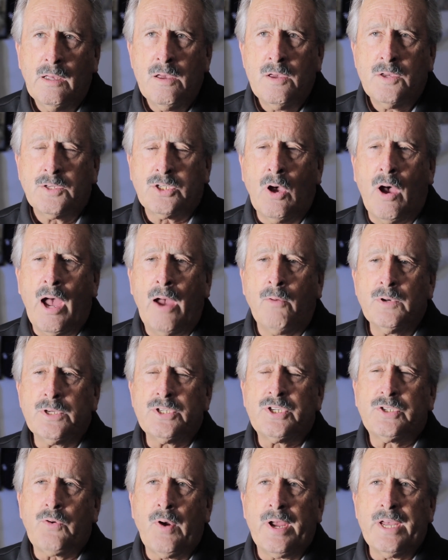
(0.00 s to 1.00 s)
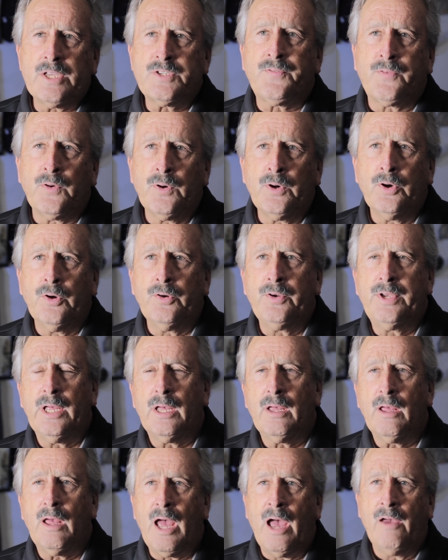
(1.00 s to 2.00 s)
So I was transferred.
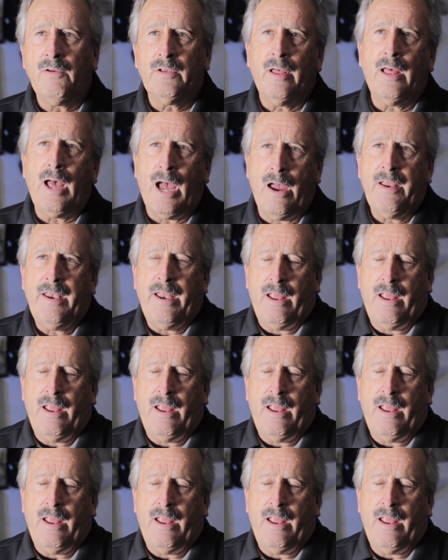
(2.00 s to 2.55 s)
I, I,